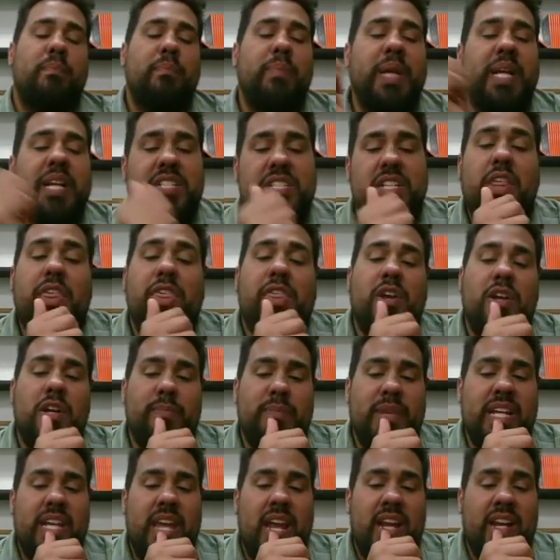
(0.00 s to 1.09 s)
because the
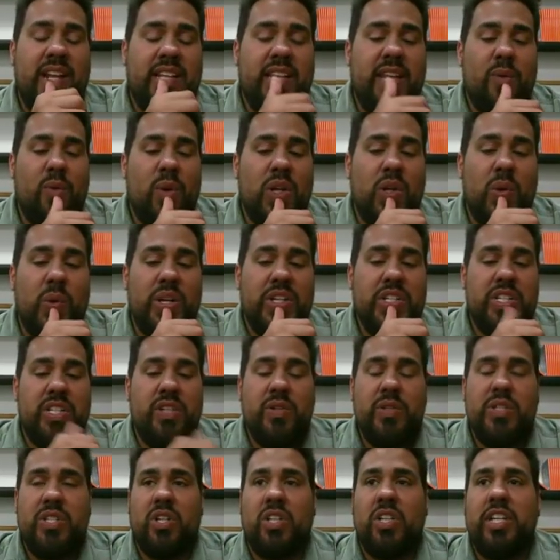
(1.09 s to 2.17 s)
third mechanic that we're going to
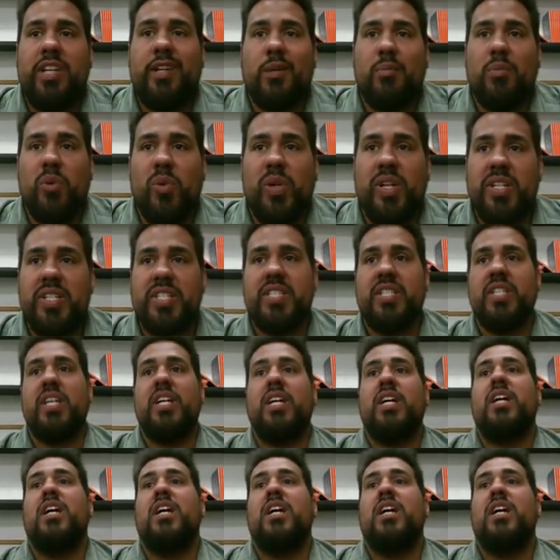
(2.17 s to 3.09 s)
use are leaderboards.